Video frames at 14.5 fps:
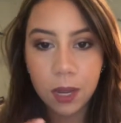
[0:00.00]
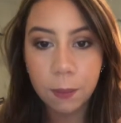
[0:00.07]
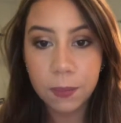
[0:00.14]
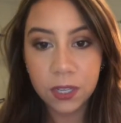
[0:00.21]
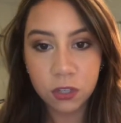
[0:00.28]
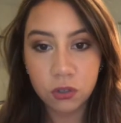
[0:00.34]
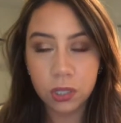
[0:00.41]
a
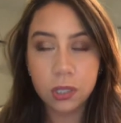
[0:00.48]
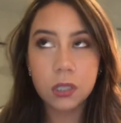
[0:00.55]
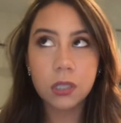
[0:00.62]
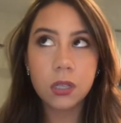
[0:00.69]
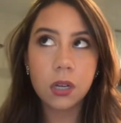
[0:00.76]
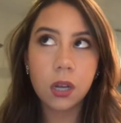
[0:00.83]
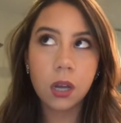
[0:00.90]

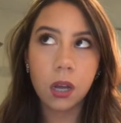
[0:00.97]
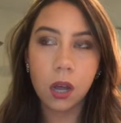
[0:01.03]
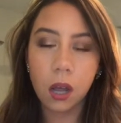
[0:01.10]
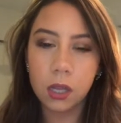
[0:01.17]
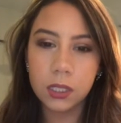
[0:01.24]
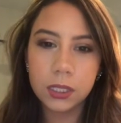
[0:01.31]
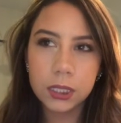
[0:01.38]

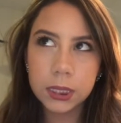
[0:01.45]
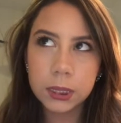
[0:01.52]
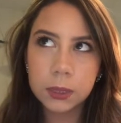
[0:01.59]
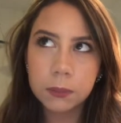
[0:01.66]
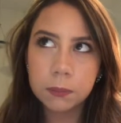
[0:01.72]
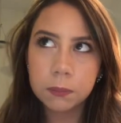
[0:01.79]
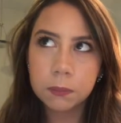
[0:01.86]
Pinterest-aholic,
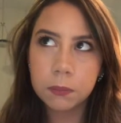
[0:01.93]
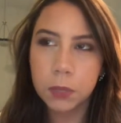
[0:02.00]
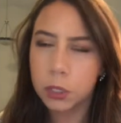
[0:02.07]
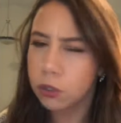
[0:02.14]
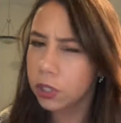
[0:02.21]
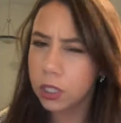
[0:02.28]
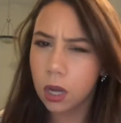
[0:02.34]

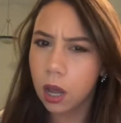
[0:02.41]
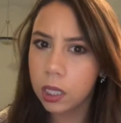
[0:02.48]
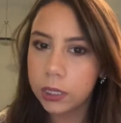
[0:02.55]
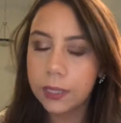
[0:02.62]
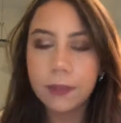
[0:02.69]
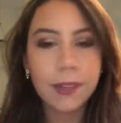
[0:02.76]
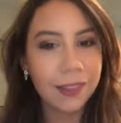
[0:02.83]

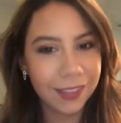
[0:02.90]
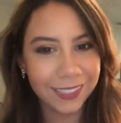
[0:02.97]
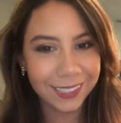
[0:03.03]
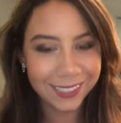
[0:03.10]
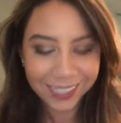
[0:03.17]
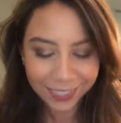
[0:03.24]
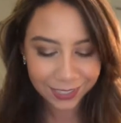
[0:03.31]
I think
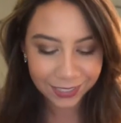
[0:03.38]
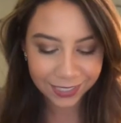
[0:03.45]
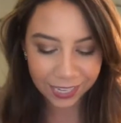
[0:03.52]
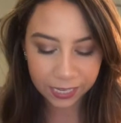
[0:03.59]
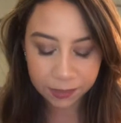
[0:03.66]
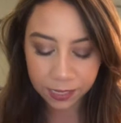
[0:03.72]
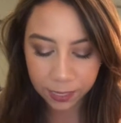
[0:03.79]
that's how you
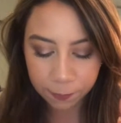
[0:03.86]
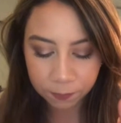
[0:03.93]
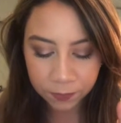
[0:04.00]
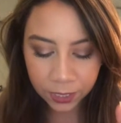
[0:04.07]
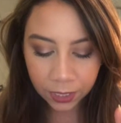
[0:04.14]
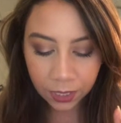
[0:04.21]
say it, and